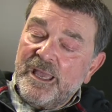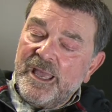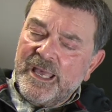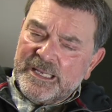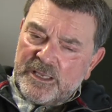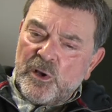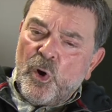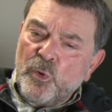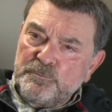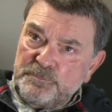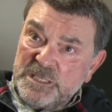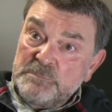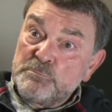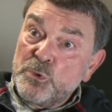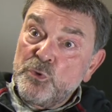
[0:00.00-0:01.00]
and I hope
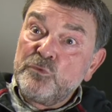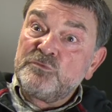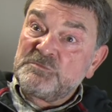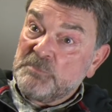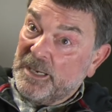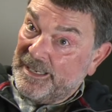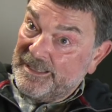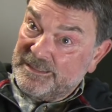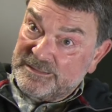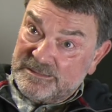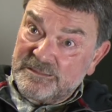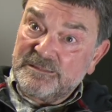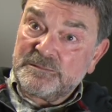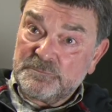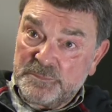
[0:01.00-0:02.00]
be moved by
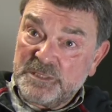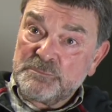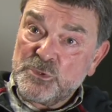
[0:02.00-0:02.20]
it, be